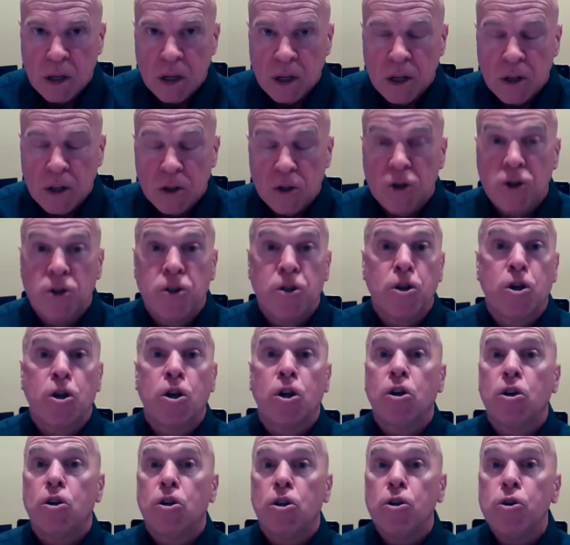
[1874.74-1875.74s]
to the
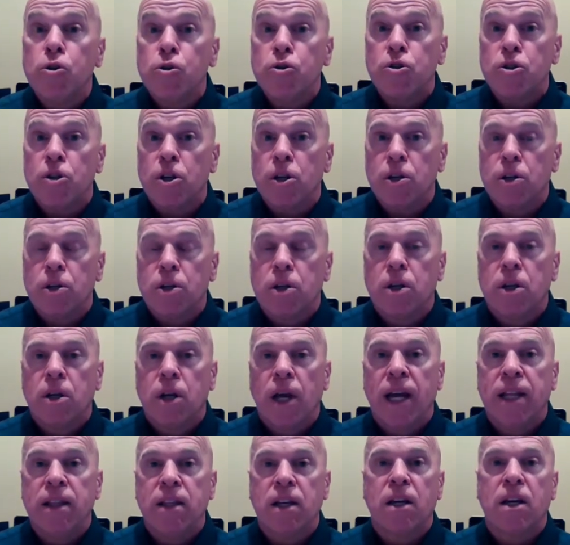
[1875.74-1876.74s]
conclusion.
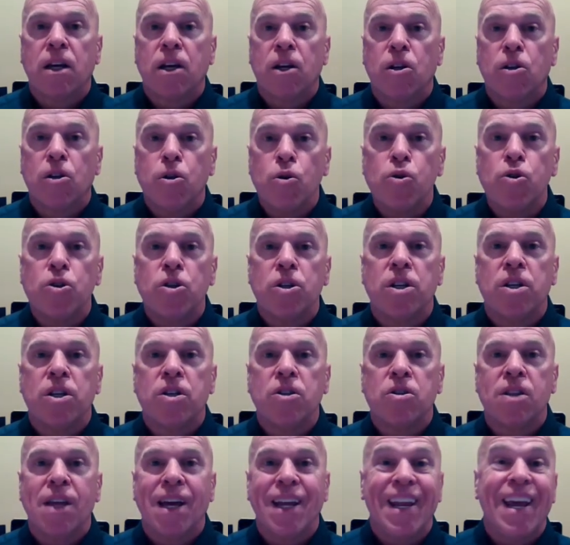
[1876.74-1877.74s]
And the conclusion
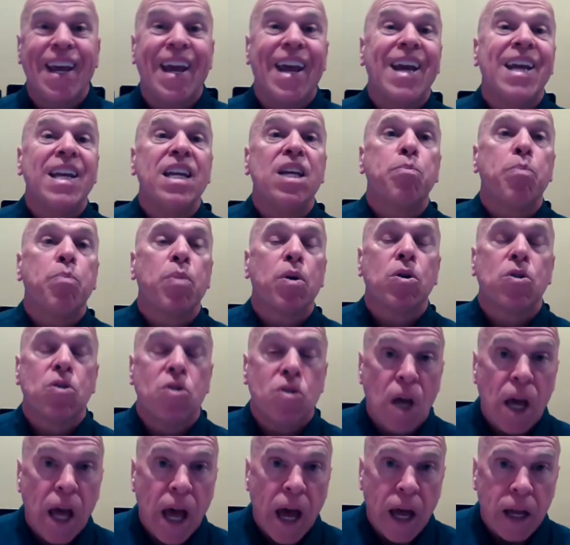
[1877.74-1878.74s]
is that
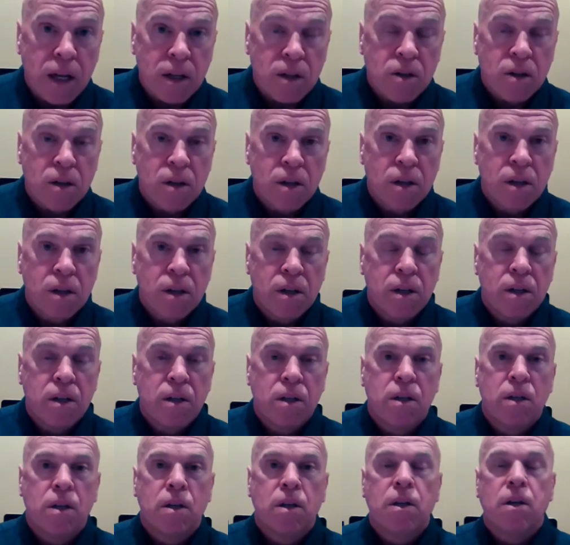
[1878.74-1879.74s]
80%
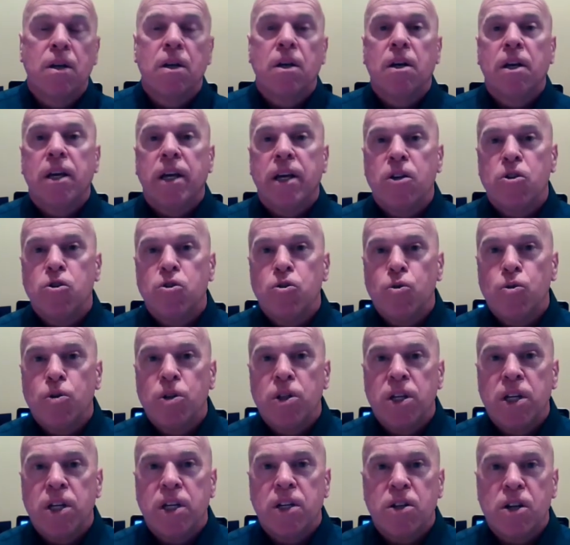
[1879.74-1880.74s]
is due to
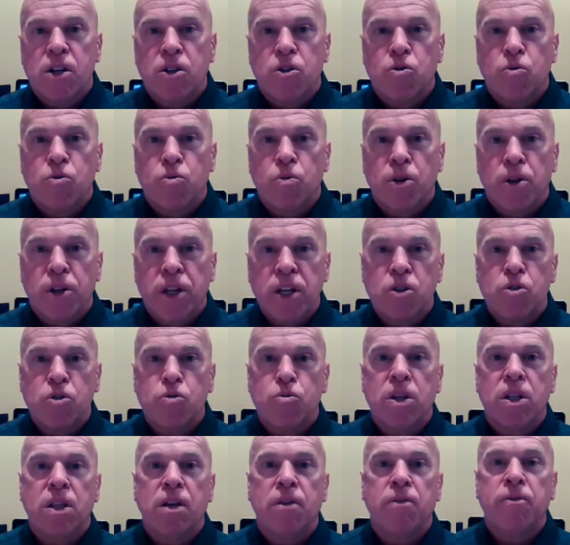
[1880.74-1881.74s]
the industrial
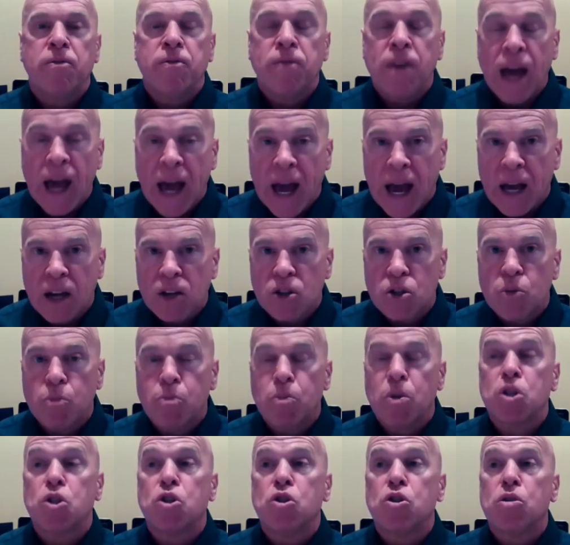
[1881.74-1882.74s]
injury. The facts
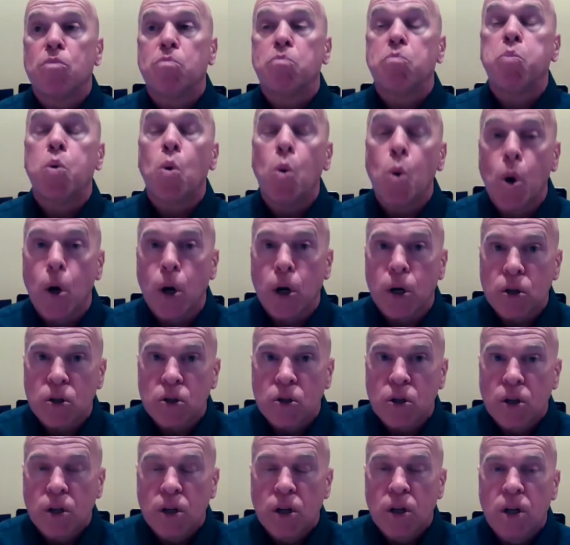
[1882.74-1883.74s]
must
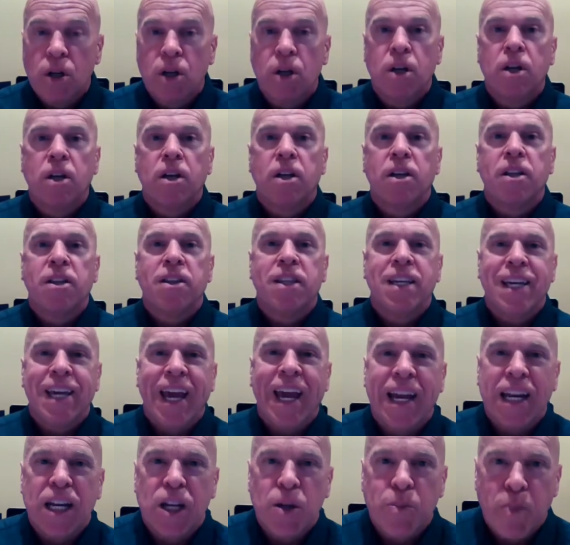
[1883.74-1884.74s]
support the
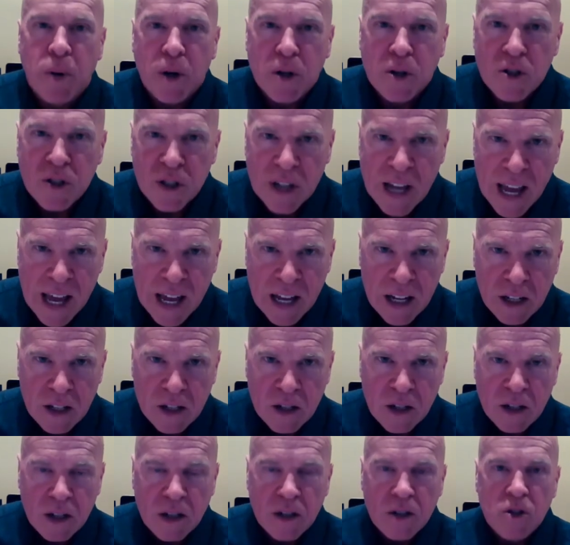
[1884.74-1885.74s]

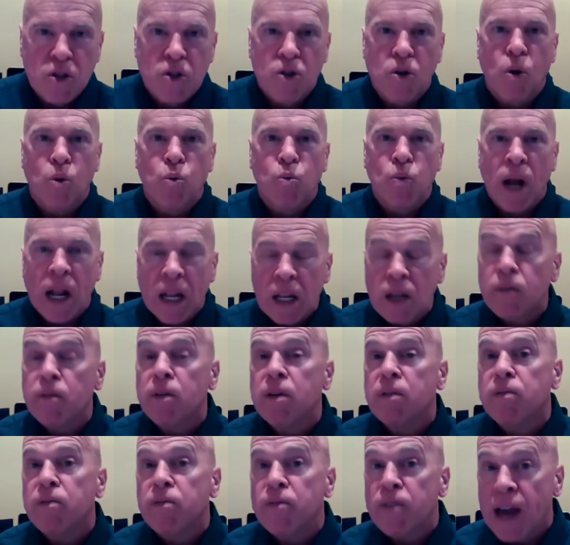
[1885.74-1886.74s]
80%. So
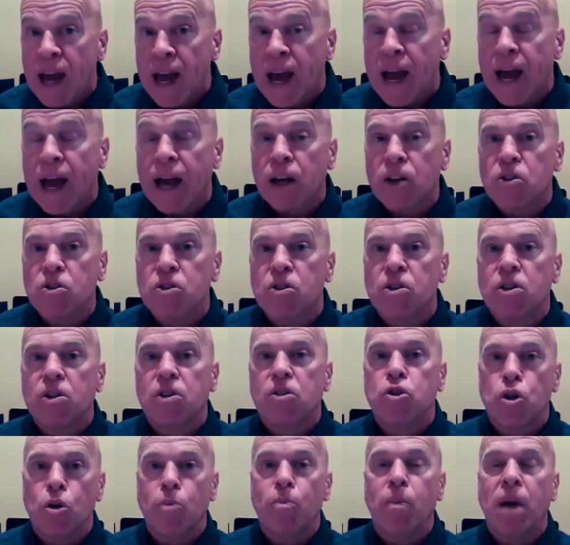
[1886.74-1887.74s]
relevant facts,
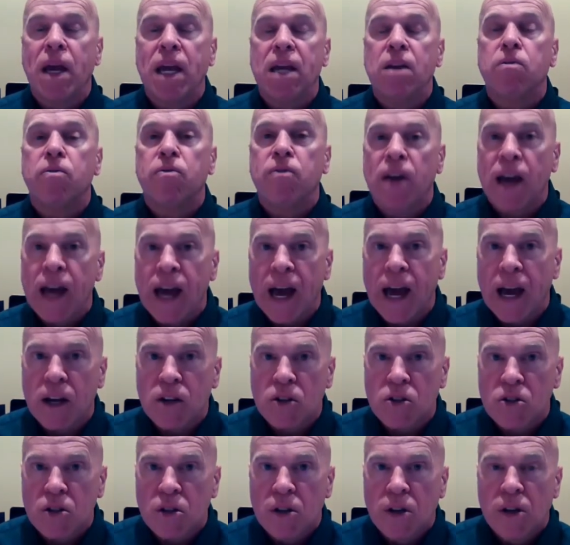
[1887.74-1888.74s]
germane
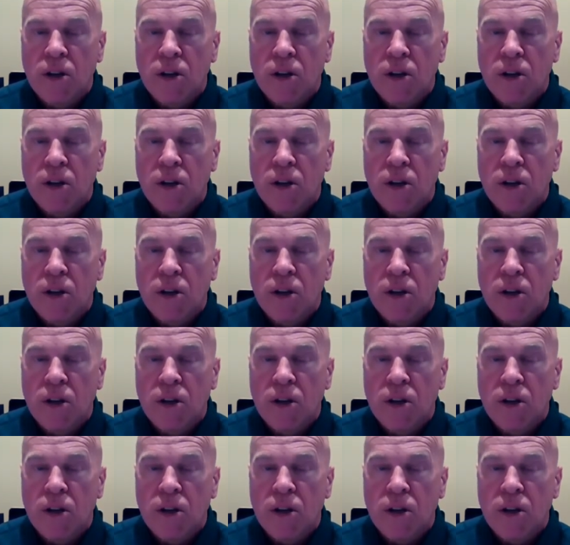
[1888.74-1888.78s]
facts,